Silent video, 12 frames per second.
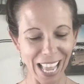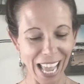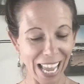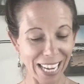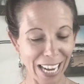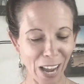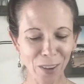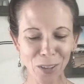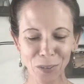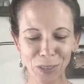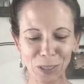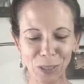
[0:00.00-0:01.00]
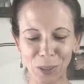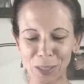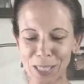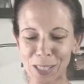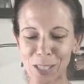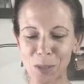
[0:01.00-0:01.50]
And now you return
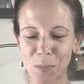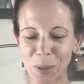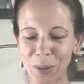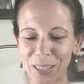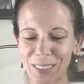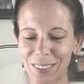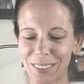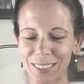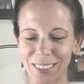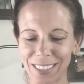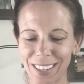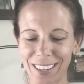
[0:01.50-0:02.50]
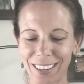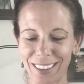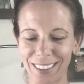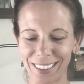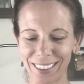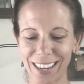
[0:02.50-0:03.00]
in spirit to see
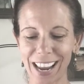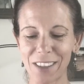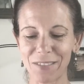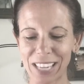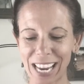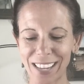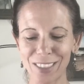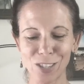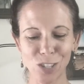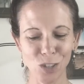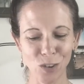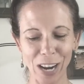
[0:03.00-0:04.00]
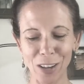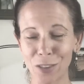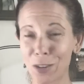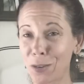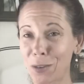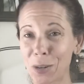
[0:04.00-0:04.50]
that I have gained the strength
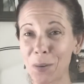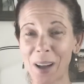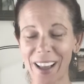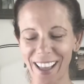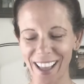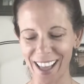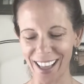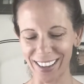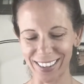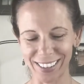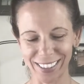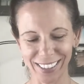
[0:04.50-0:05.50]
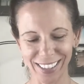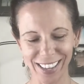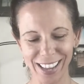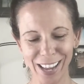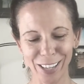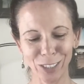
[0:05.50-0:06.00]
you knew I had
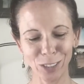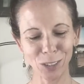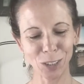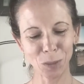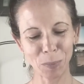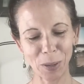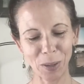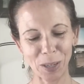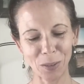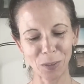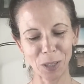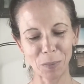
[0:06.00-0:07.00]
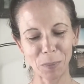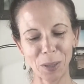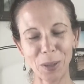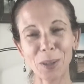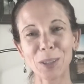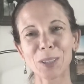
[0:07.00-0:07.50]
as your spirit
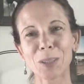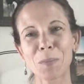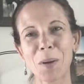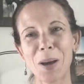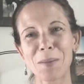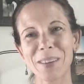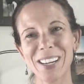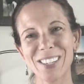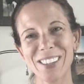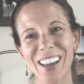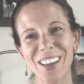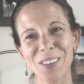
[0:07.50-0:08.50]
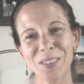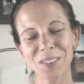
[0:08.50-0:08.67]
reappears upon my shelf.